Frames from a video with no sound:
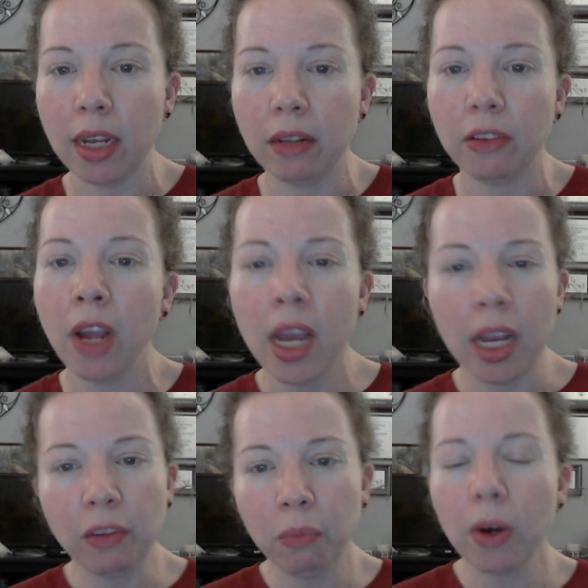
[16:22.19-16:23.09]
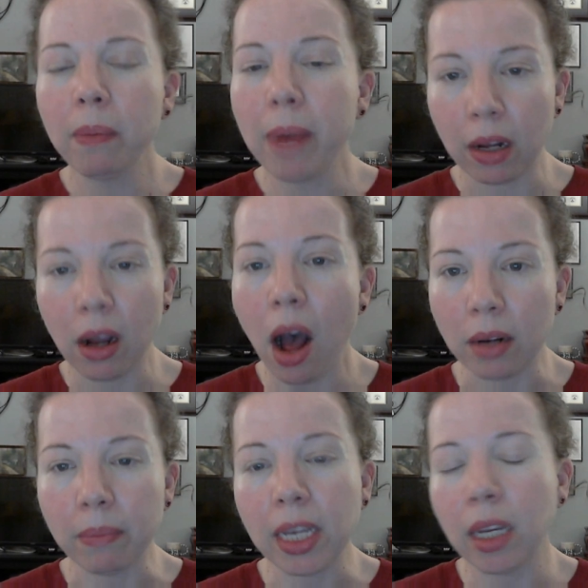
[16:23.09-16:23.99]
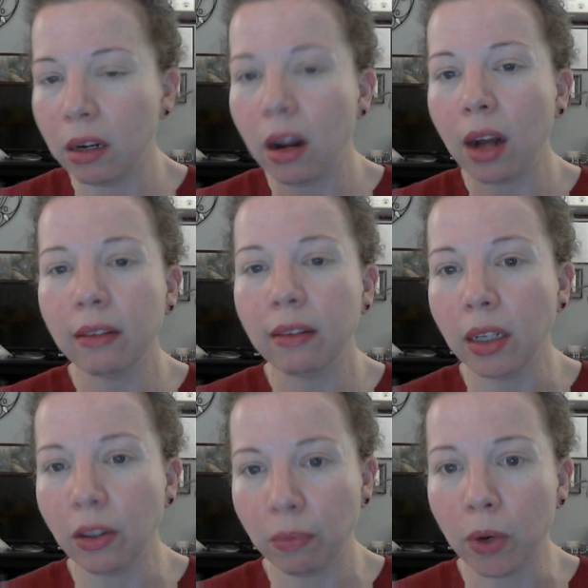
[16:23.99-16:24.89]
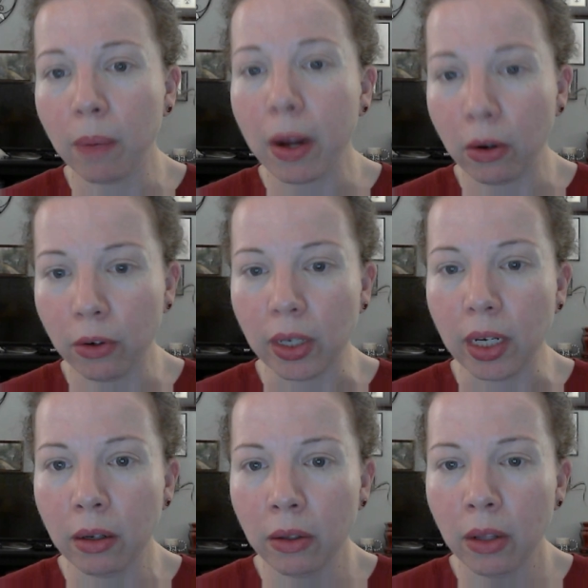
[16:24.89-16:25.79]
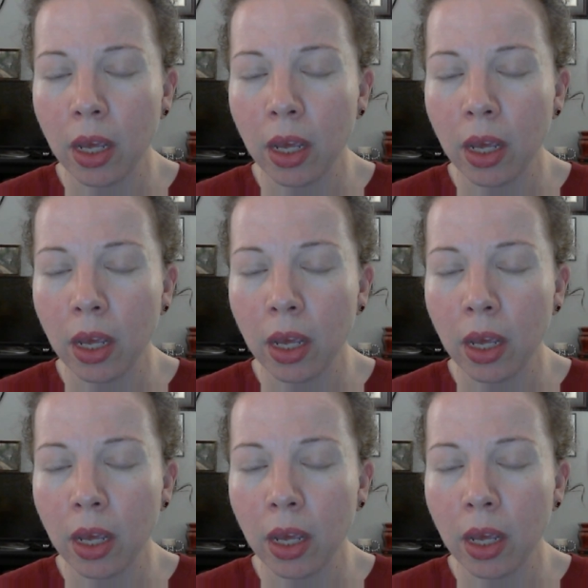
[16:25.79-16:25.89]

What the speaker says: It's more about economy, and honestly, it's more about greed.